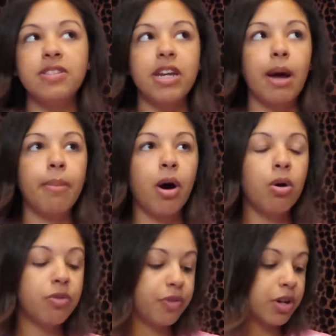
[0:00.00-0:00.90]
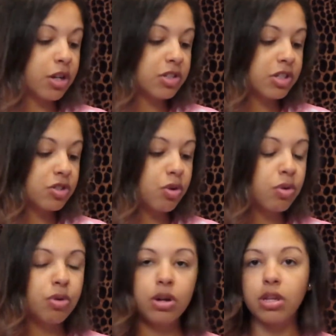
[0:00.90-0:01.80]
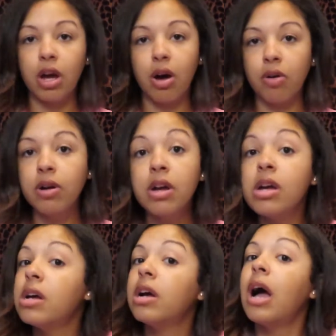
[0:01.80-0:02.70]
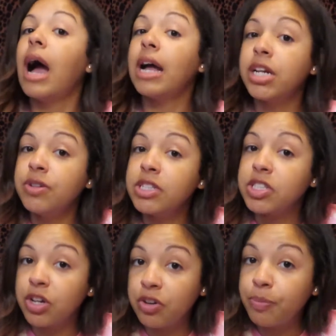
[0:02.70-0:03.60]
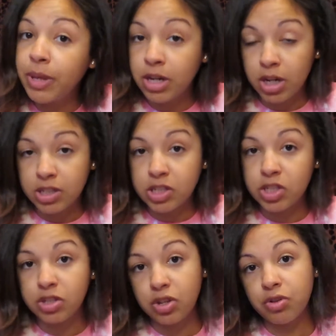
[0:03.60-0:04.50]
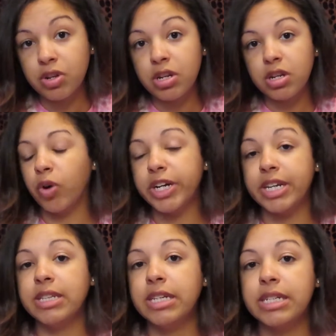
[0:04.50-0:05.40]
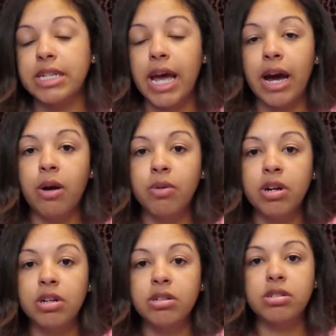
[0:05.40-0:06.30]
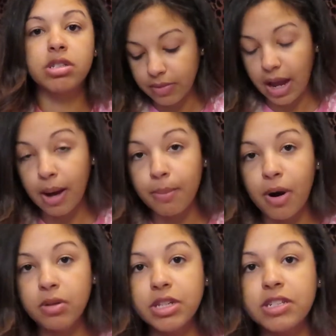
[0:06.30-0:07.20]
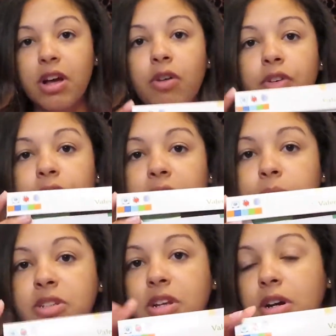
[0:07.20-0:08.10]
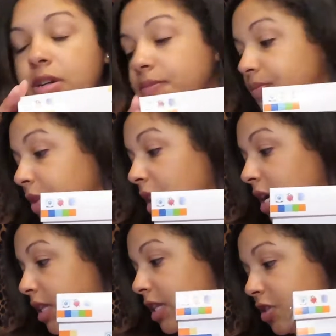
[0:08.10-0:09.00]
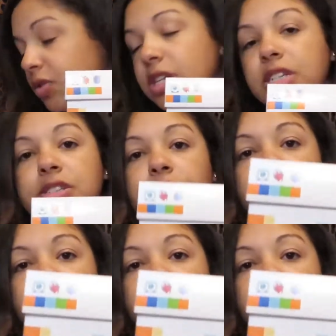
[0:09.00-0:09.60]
that I bought for nursing school, y'all, I know it's tough being a nursing student, working less hours. I bought these off of Amazon. This one is the